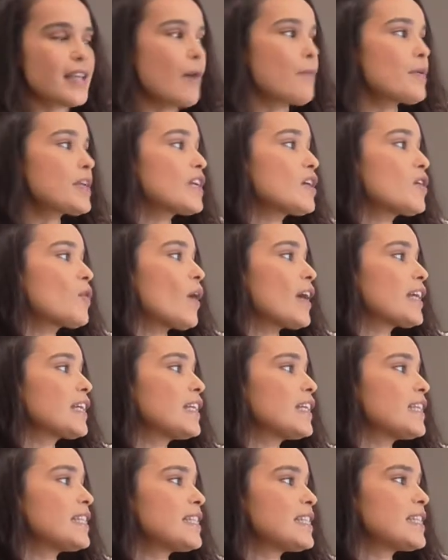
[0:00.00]
and we can quite
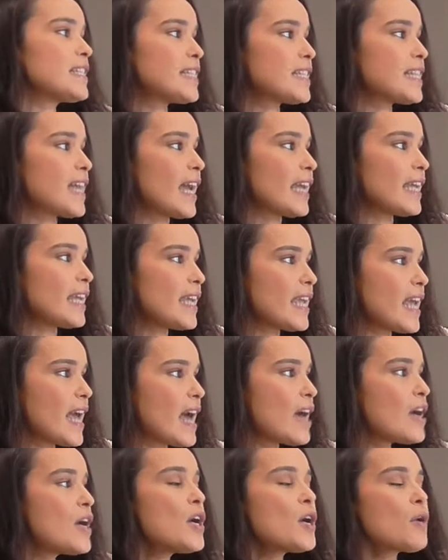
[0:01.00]
clearly see that
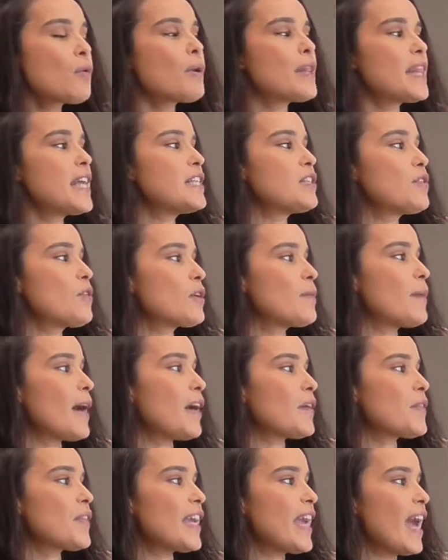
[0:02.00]
here where they talk
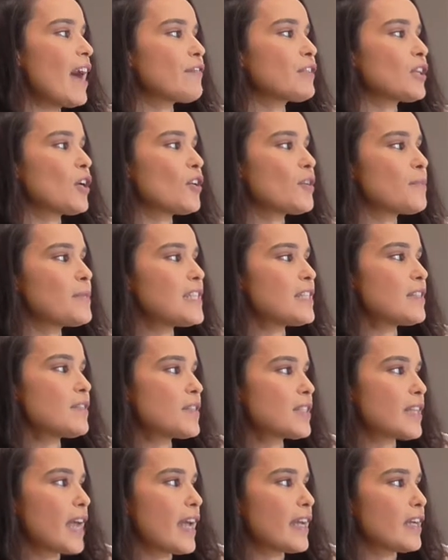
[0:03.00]
about they have economies of
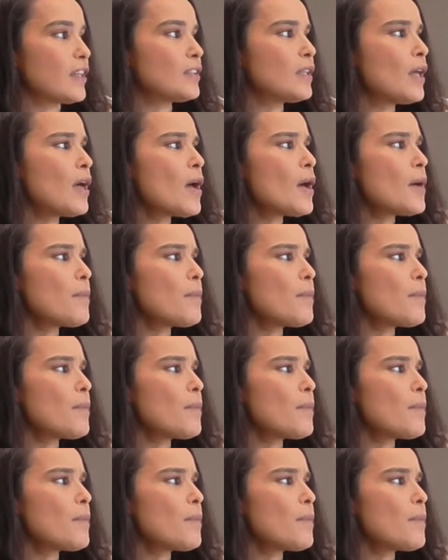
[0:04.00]
scale,